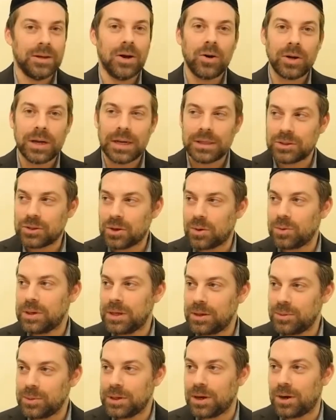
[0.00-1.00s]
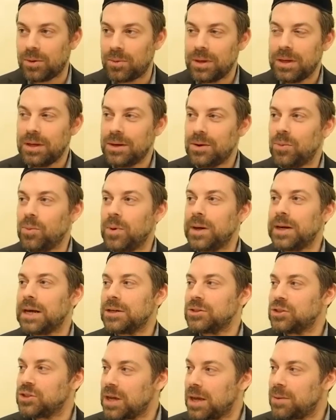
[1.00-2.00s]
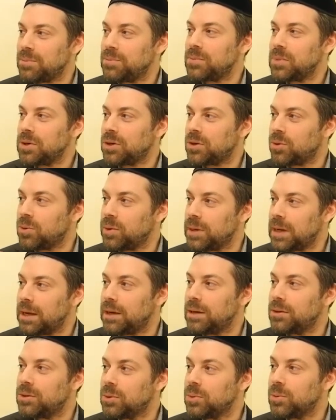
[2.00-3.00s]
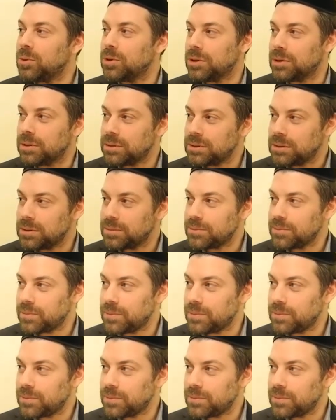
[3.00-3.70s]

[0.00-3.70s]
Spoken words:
Okay. So here we go. When Hashem created the world,